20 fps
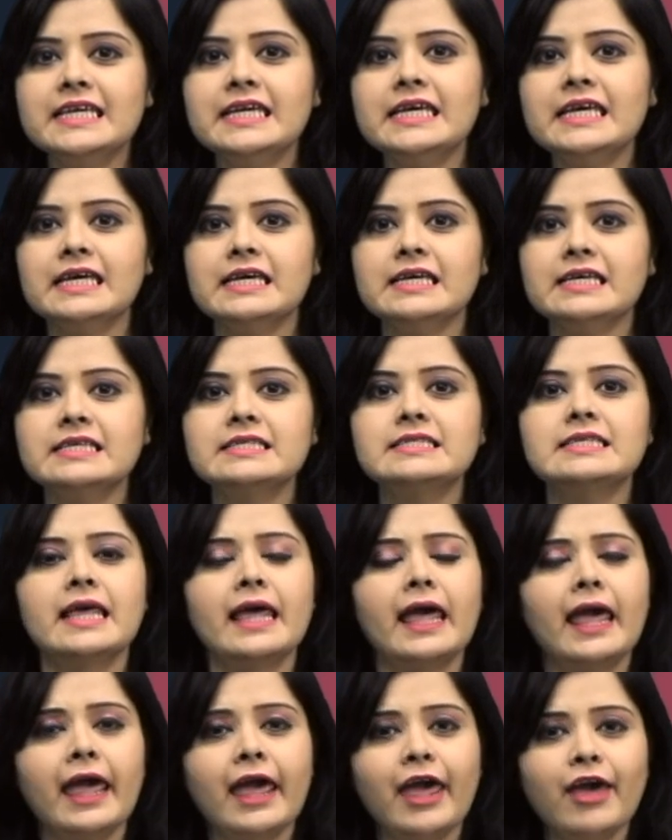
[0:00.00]
is
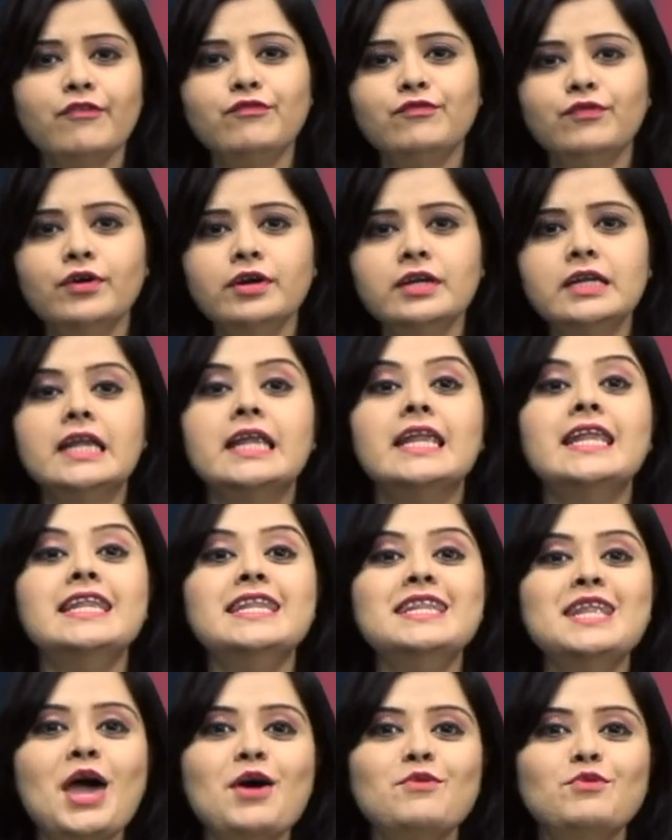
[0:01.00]
effort
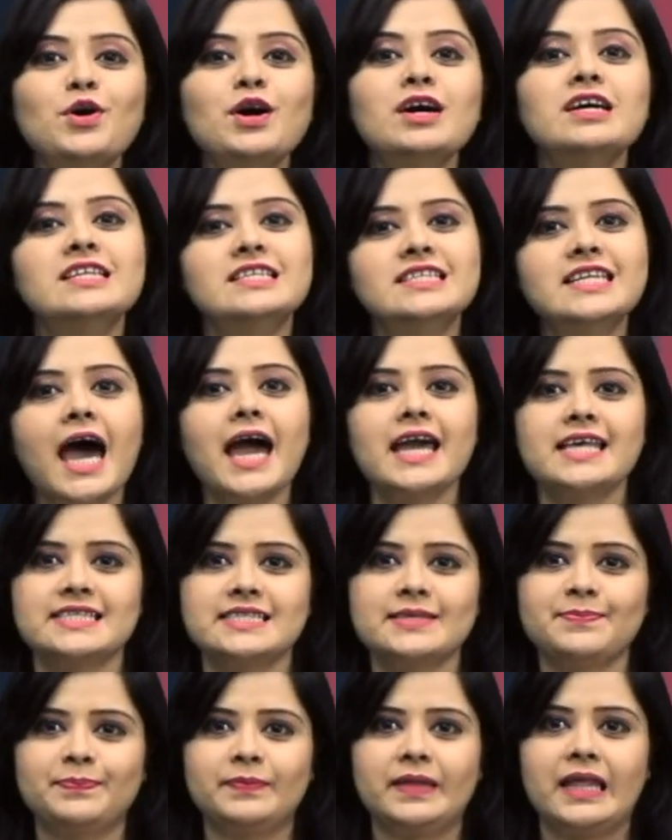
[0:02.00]
never
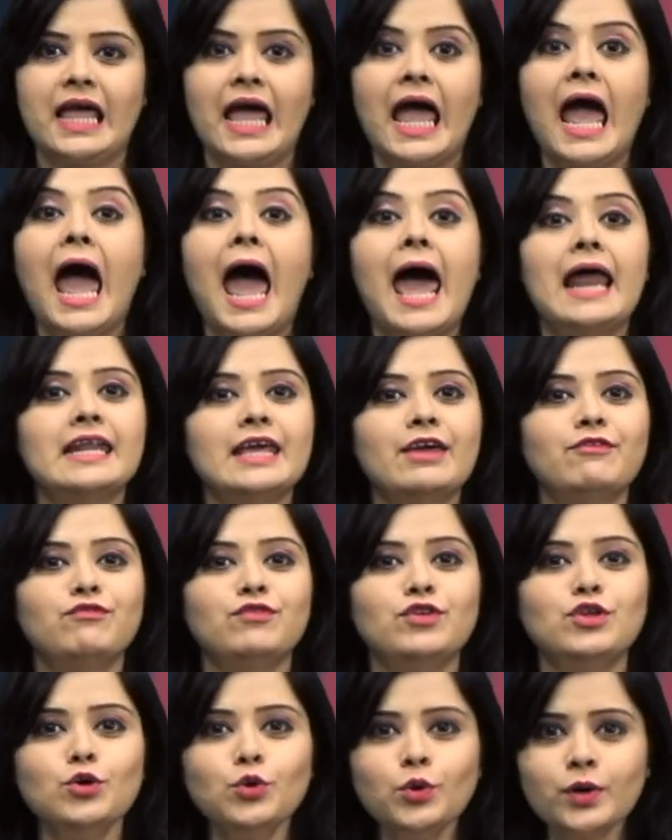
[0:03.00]
dies. And if
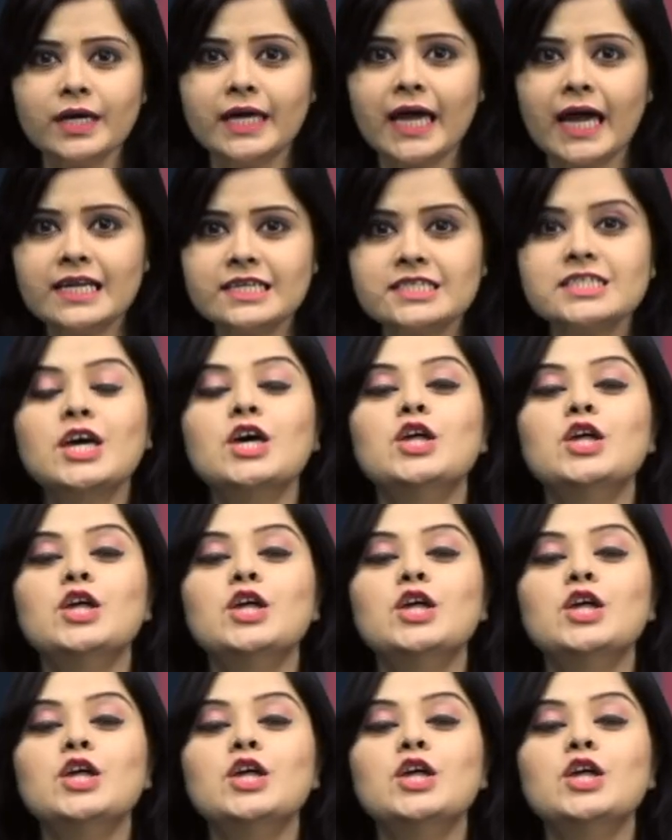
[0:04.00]
you get